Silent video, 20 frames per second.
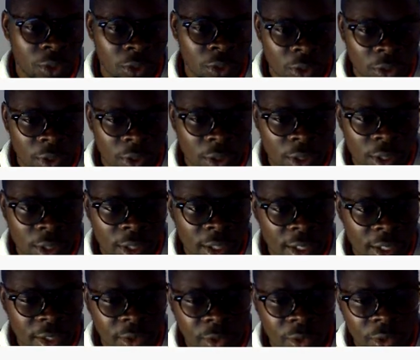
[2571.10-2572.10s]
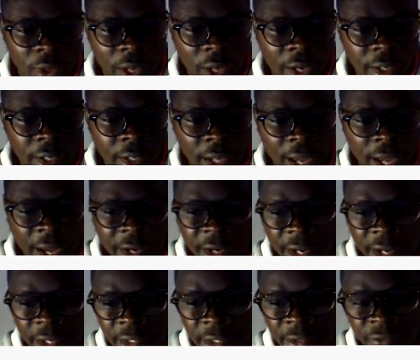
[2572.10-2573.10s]
Then you can add
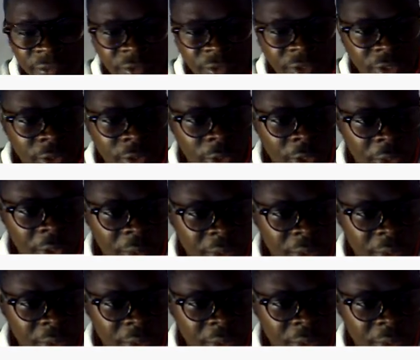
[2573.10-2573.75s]
different other images, or